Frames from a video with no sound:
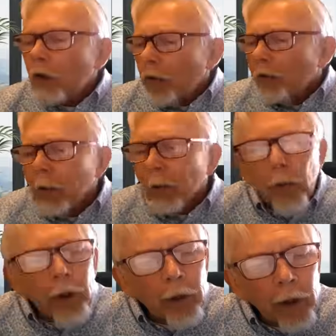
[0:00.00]
let's
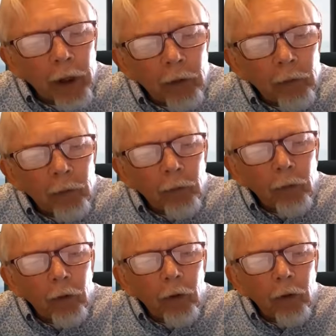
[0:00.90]
start from
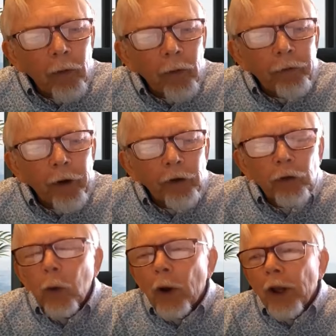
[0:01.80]
the
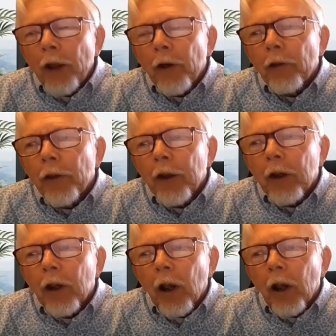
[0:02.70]
first one.
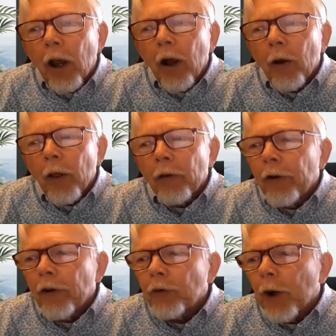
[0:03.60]
I think
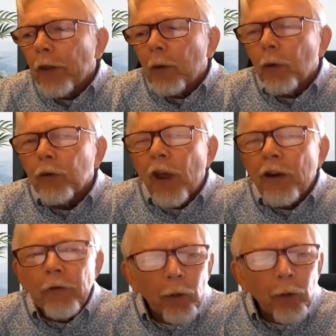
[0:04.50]
the first one I think
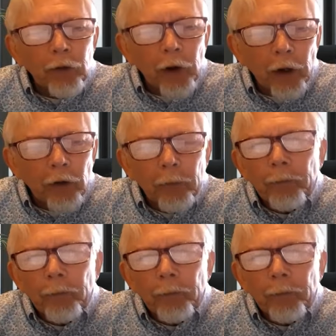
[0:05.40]
was envy, wasn't